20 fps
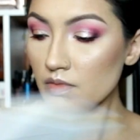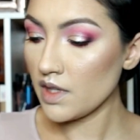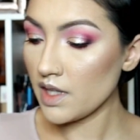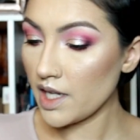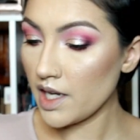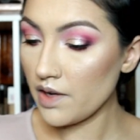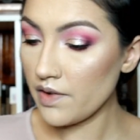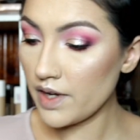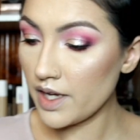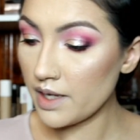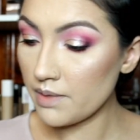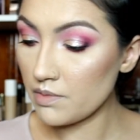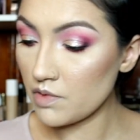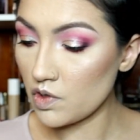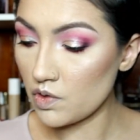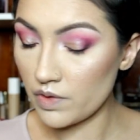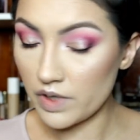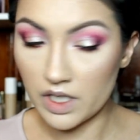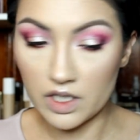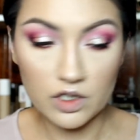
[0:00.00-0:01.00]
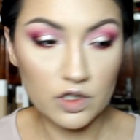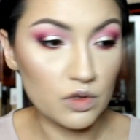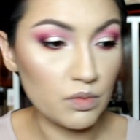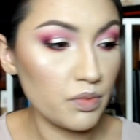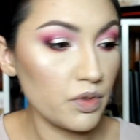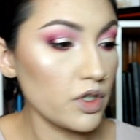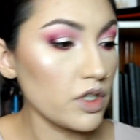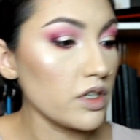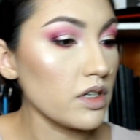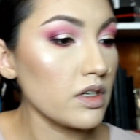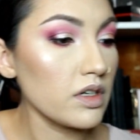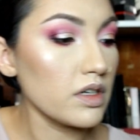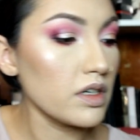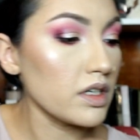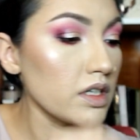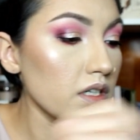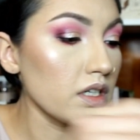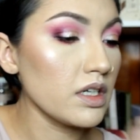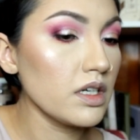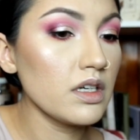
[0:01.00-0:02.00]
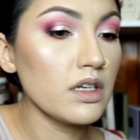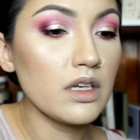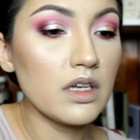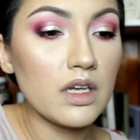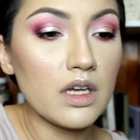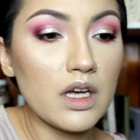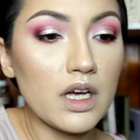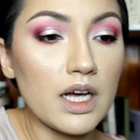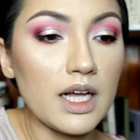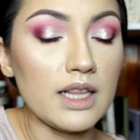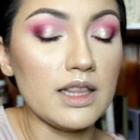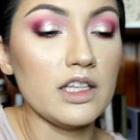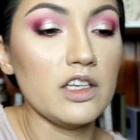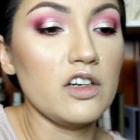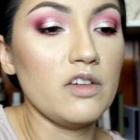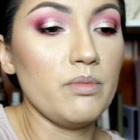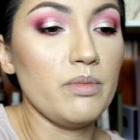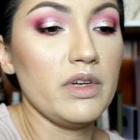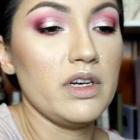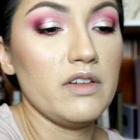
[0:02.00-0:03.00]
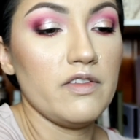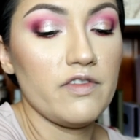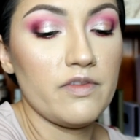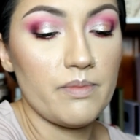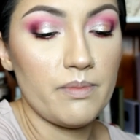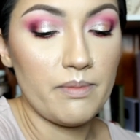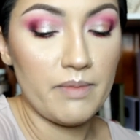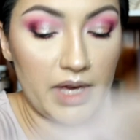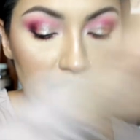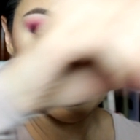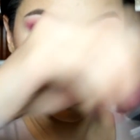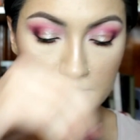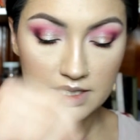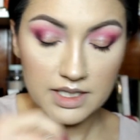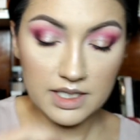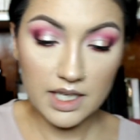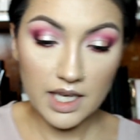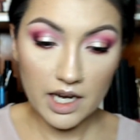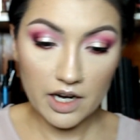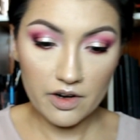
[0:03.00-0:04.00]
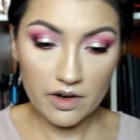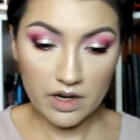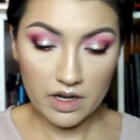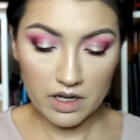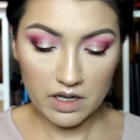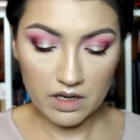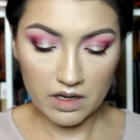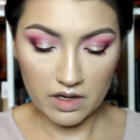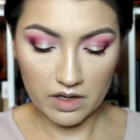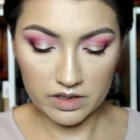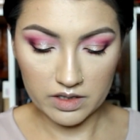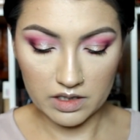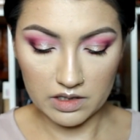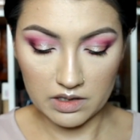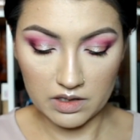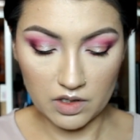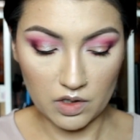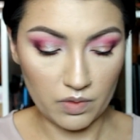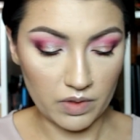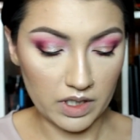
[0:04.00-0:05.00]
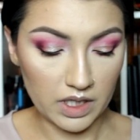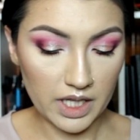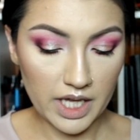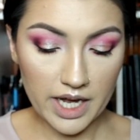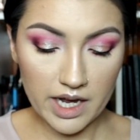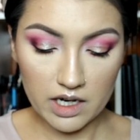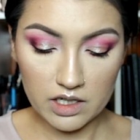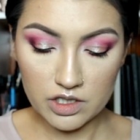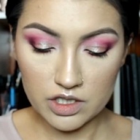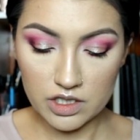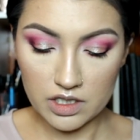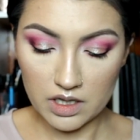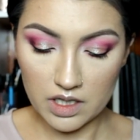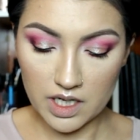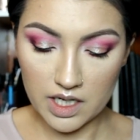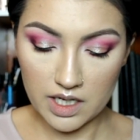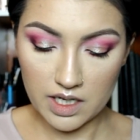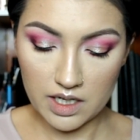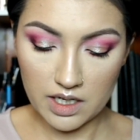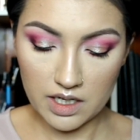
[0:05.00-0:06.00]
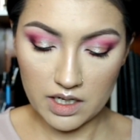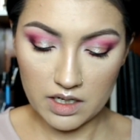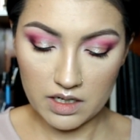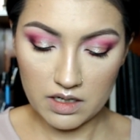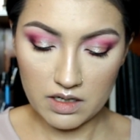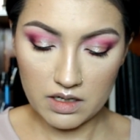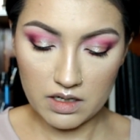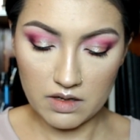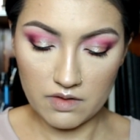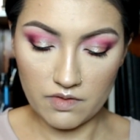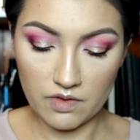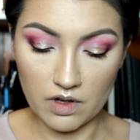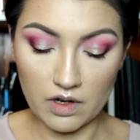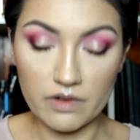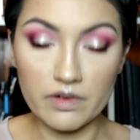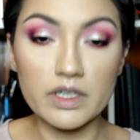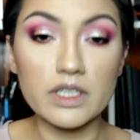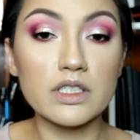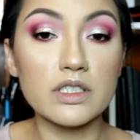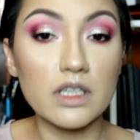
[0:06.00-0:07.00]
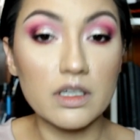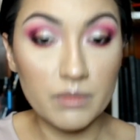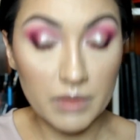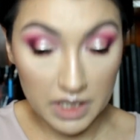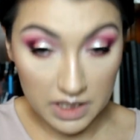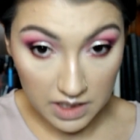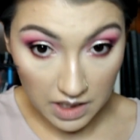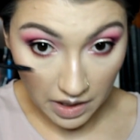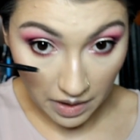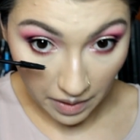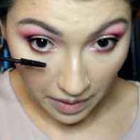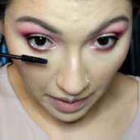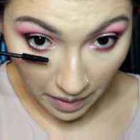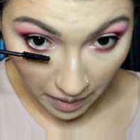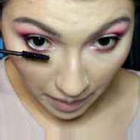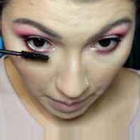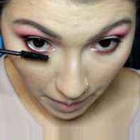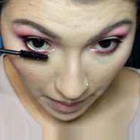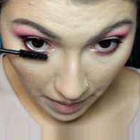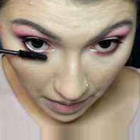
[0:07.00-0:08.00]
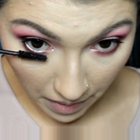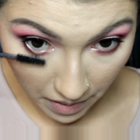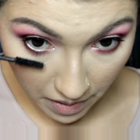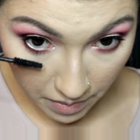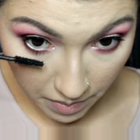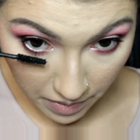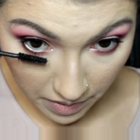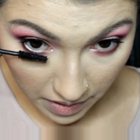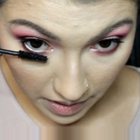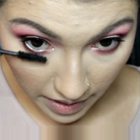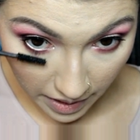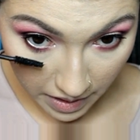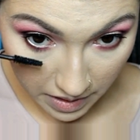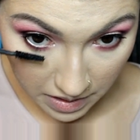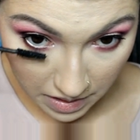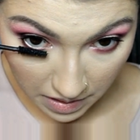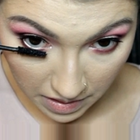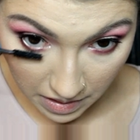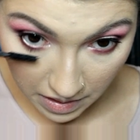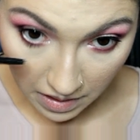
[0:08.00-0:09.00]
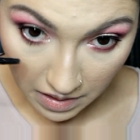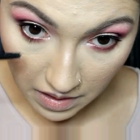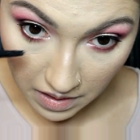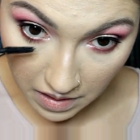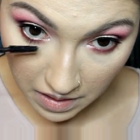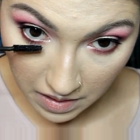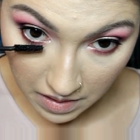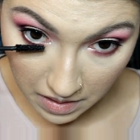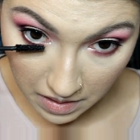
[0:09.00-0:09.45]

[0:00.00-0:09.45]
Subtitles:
Now I'm going to put on a little bit of mascara on the lower lash line. I've already done mascara on my upper lash line.